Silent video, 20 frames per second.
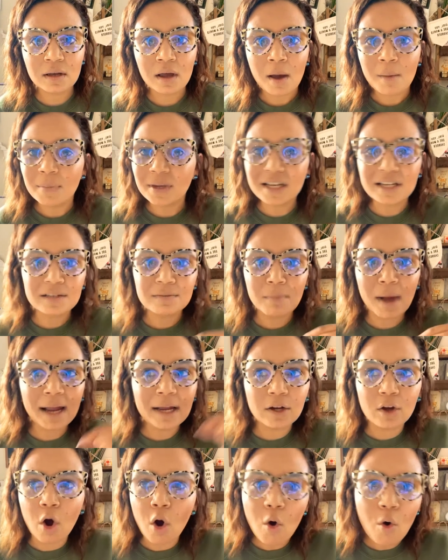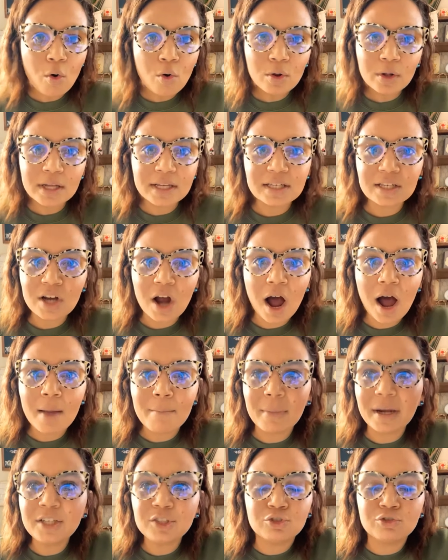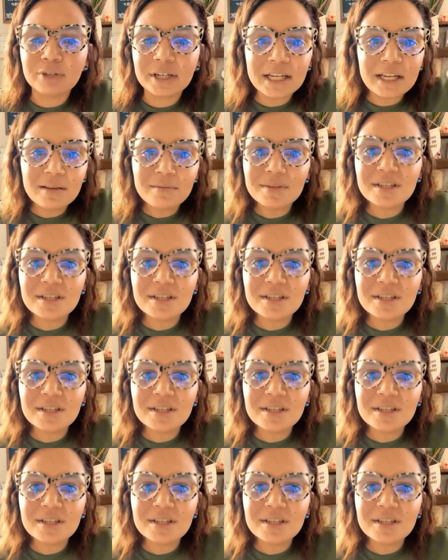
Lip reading: because my dream